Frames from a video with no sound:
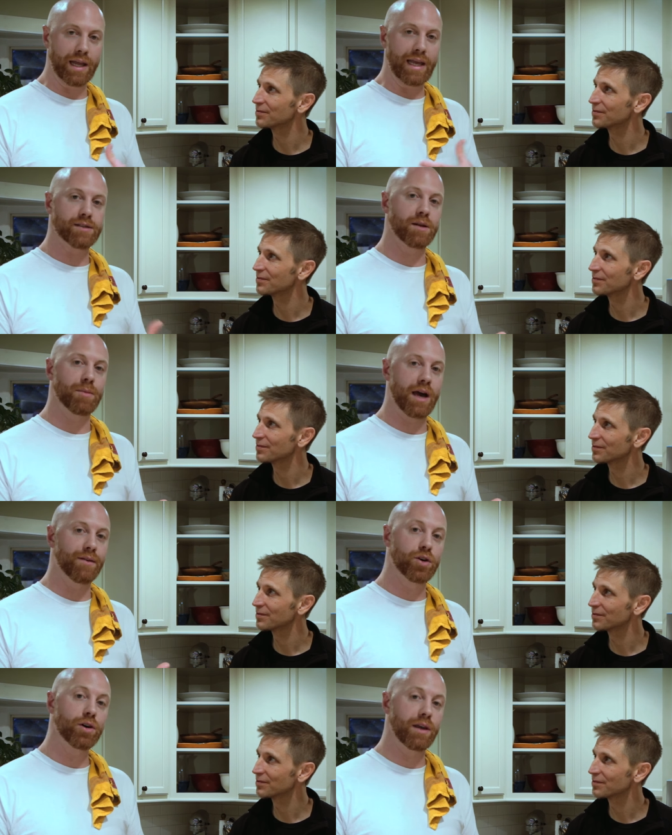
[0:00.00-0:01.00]
Speaker 1: to get some kind
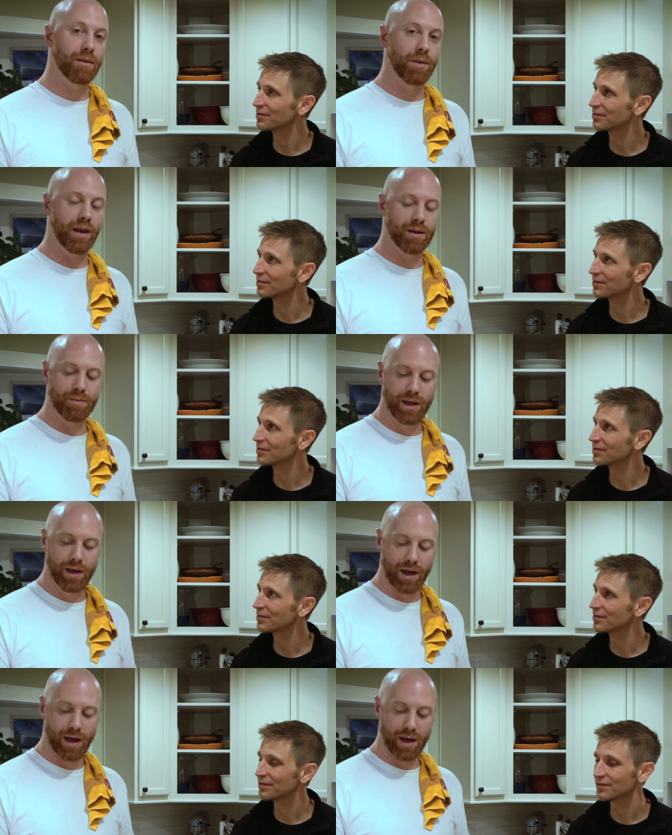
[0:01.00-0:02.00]
of cooking medium
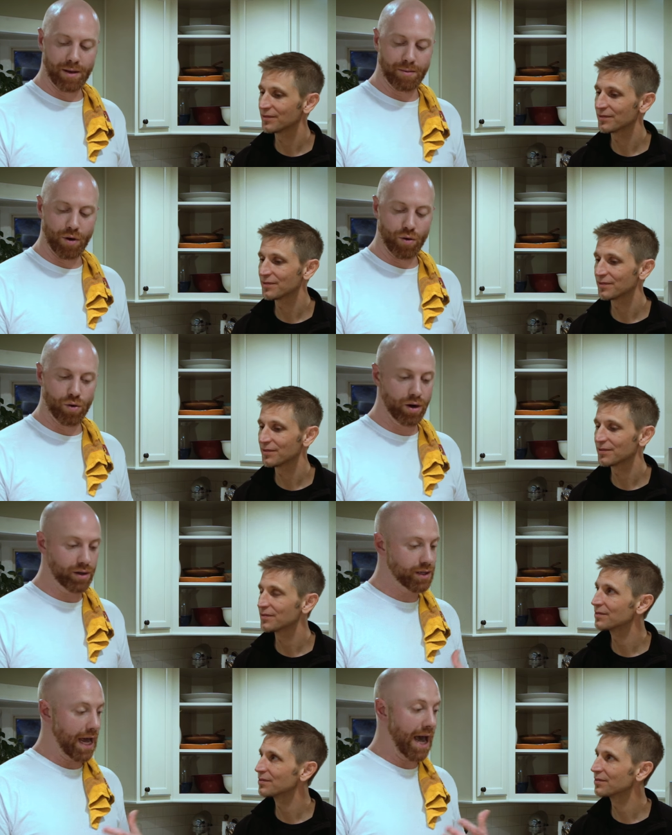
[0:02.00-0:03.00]
um, or
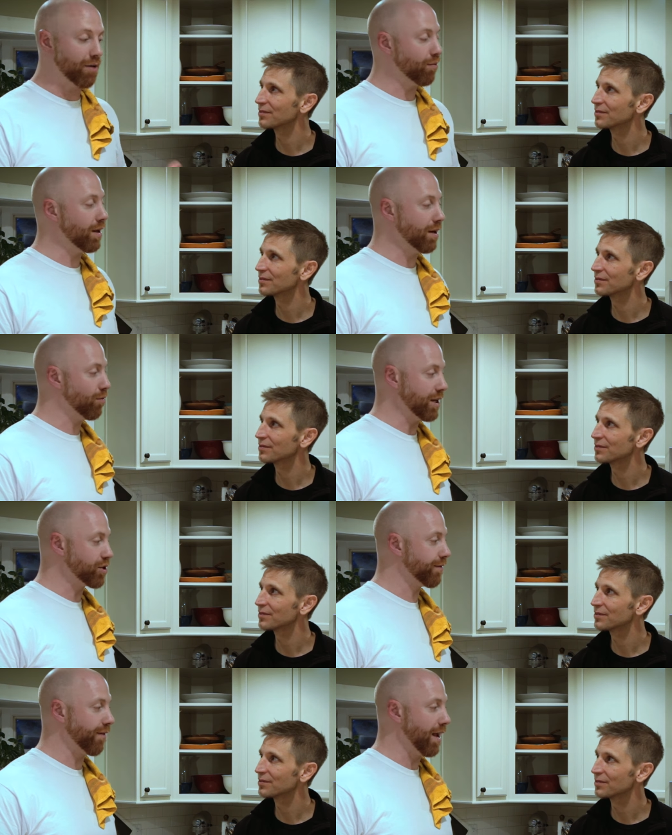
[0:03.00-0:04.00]
to add really
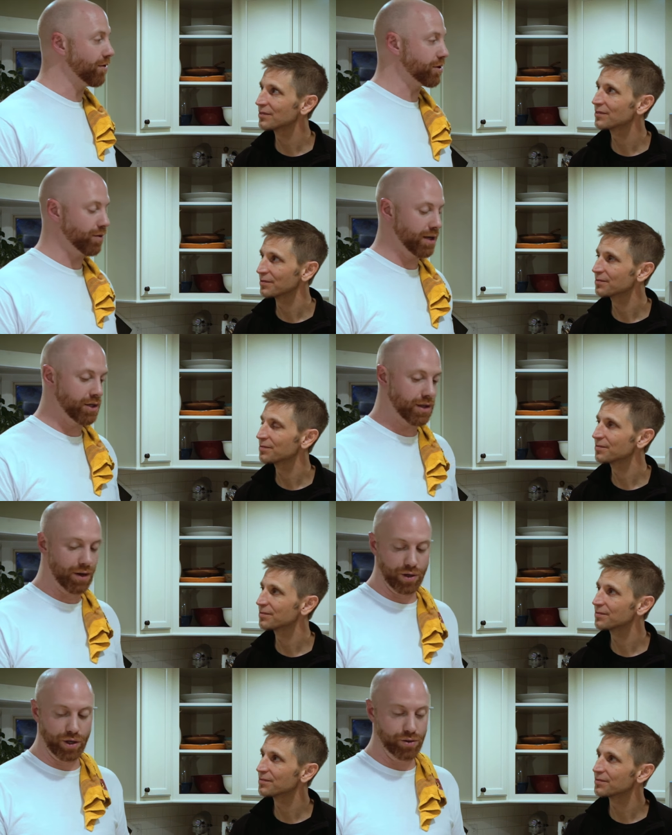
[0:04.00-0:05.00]
rich flavor to a dish, they
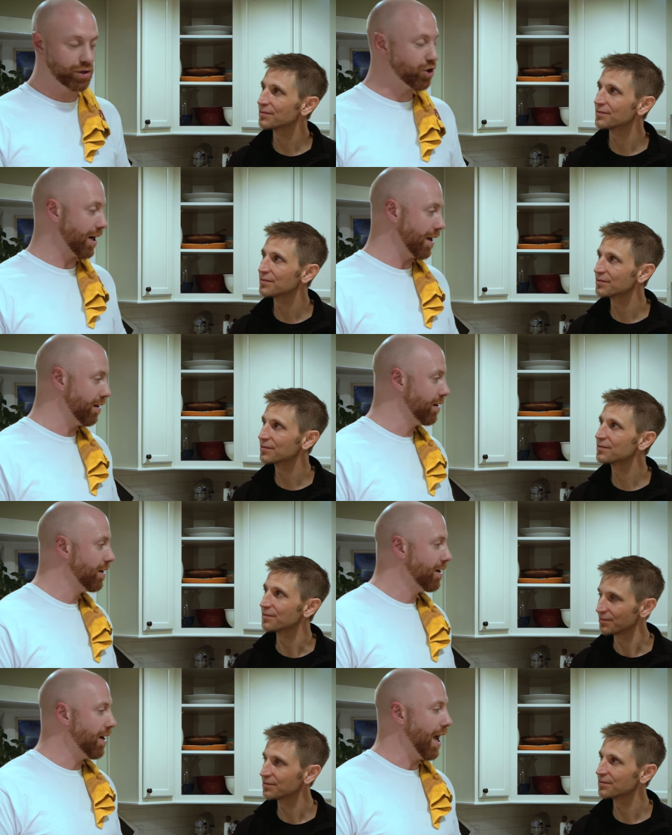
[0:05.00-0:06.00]
would use chicken,
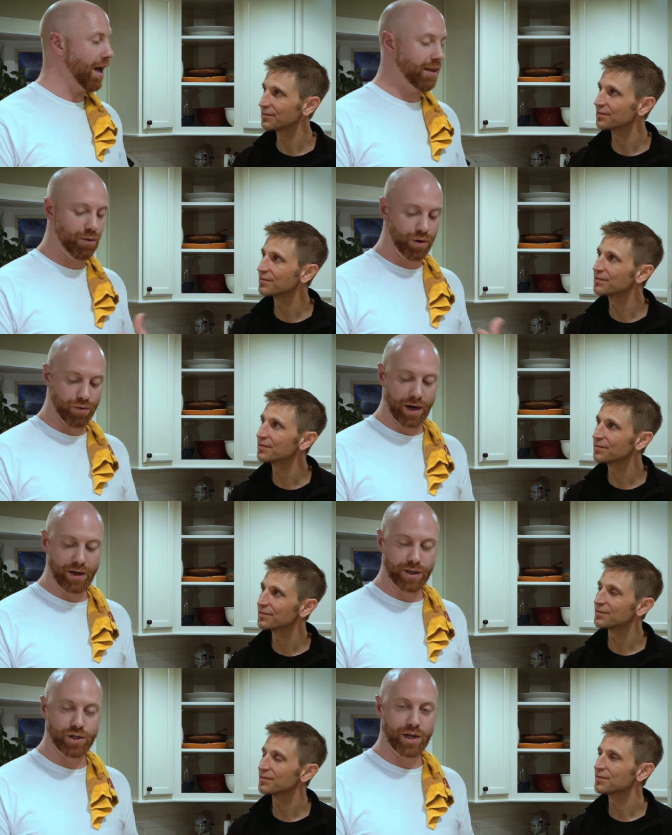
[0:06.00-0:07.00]
and they would
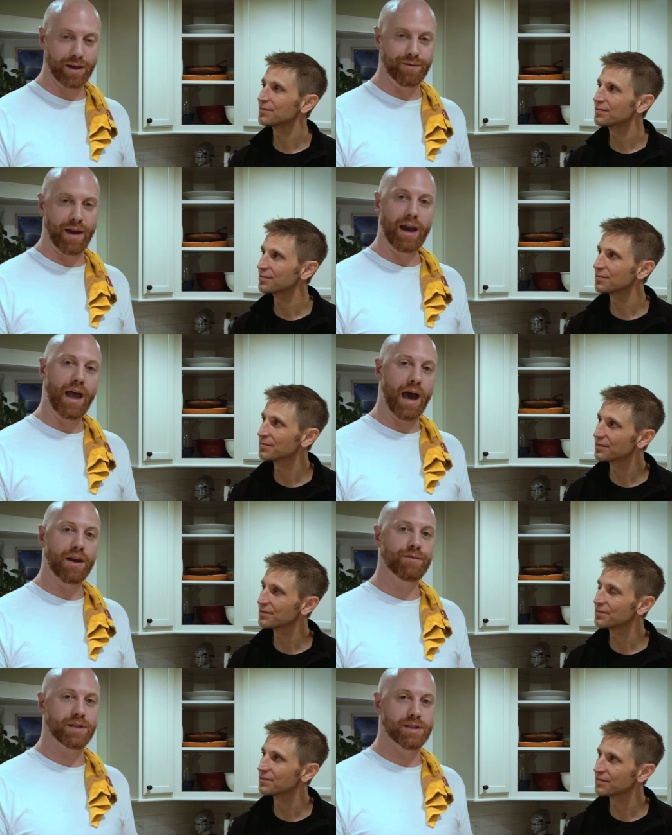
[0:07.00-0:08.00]
render the chicken fat out
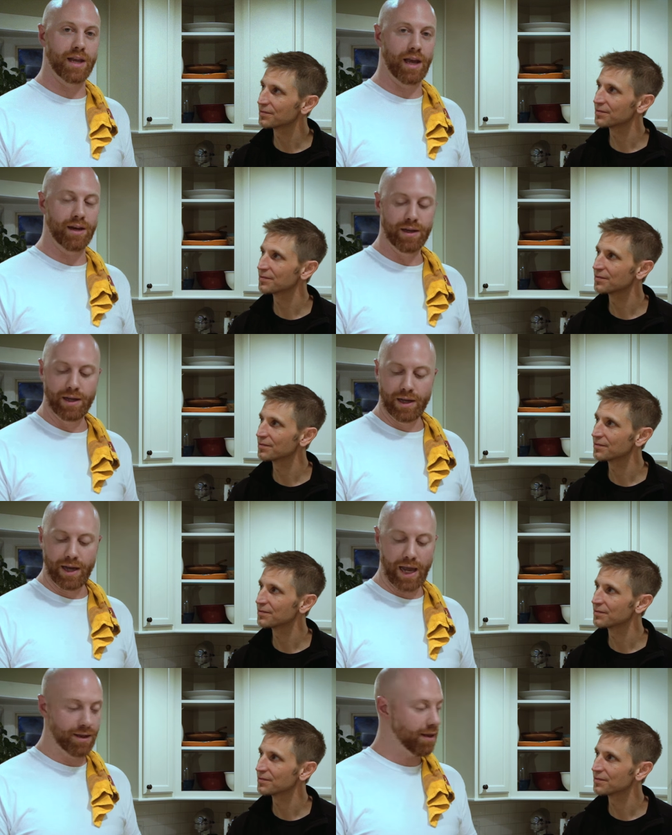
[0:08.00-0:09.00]
of the skin
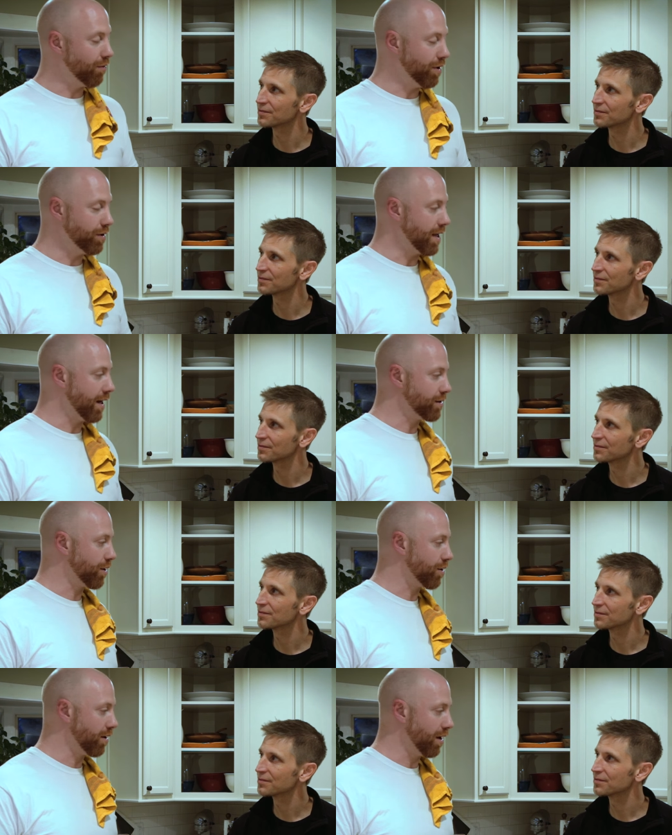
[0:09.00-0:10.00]
and then they would use that as their
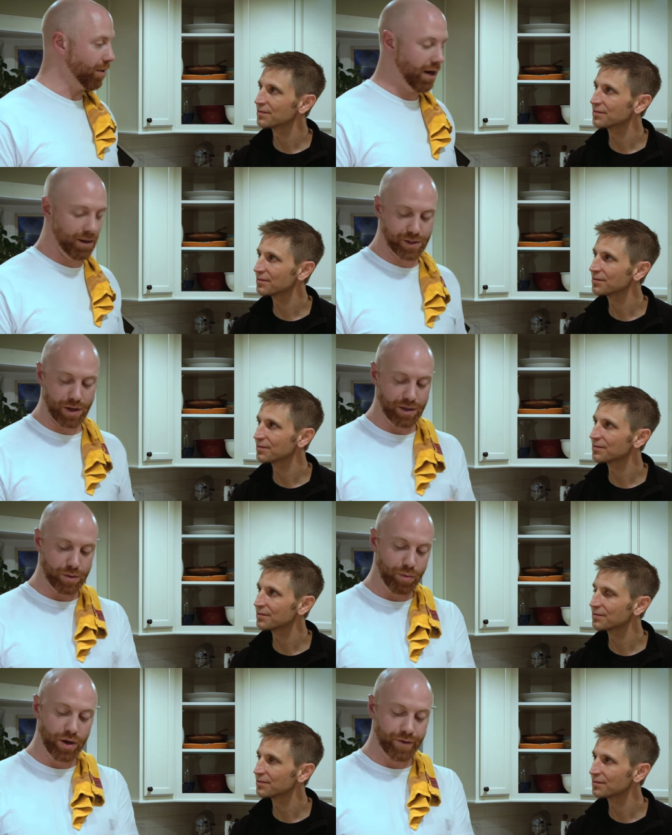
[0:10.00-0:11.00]
cooking medium. So
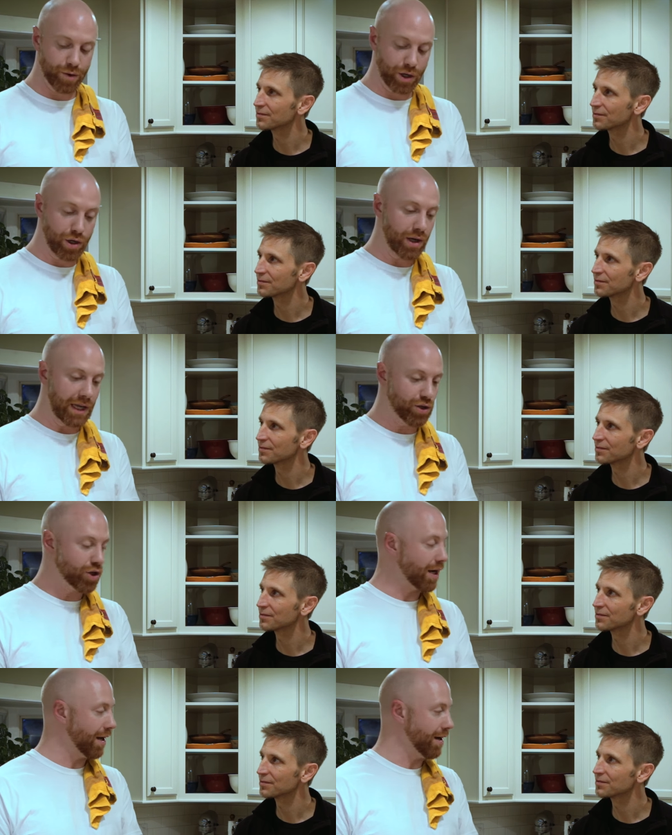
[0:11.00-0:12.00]
it's beautiful. We're cooking
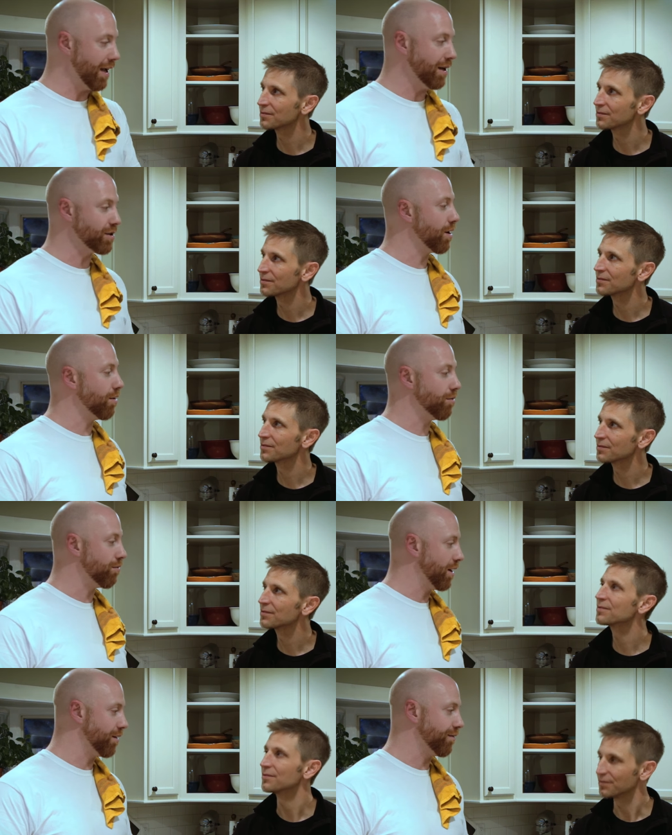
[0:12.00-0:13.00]
chicken in its own
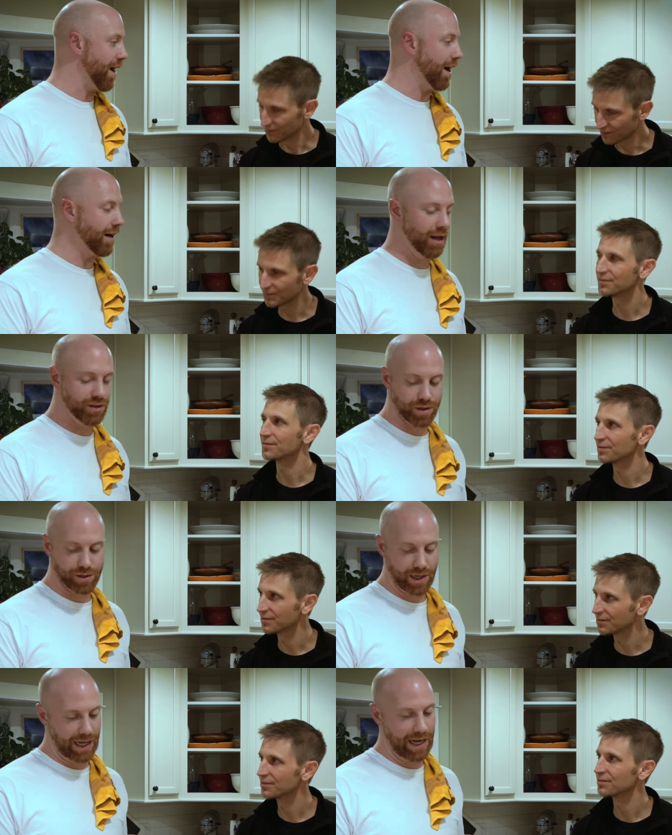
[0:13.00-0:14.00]
rendered fat, and it's
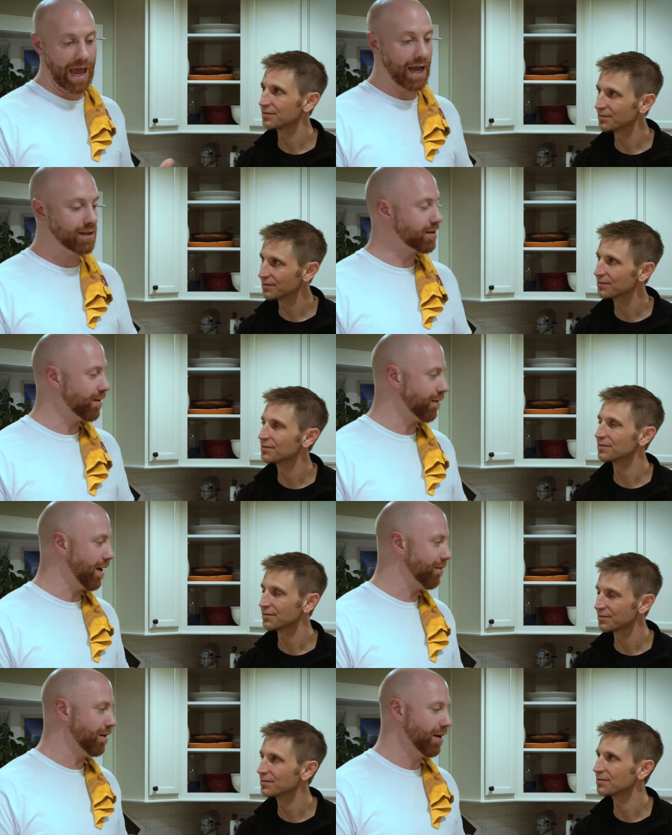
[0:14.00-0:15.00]
just going to enhance the
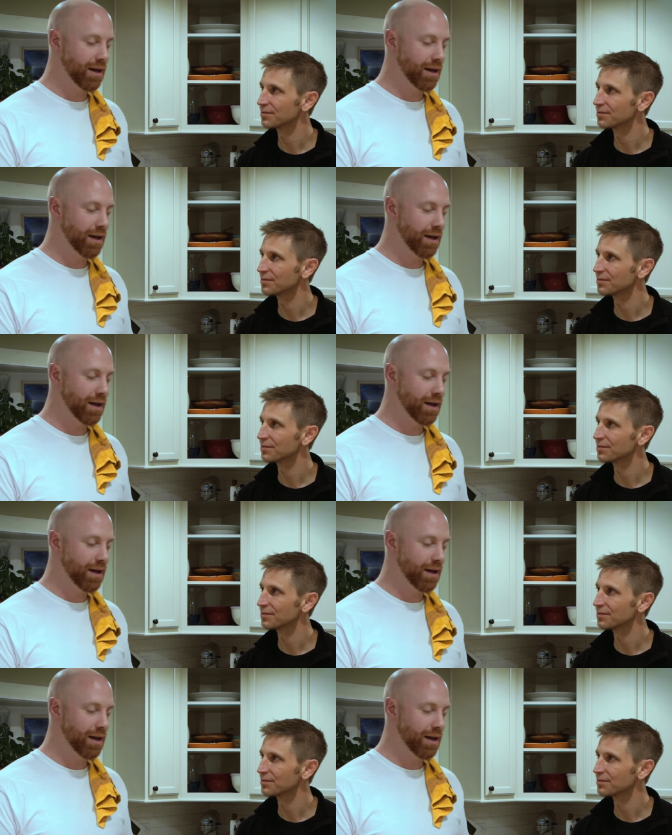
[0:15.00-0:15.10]
flavor.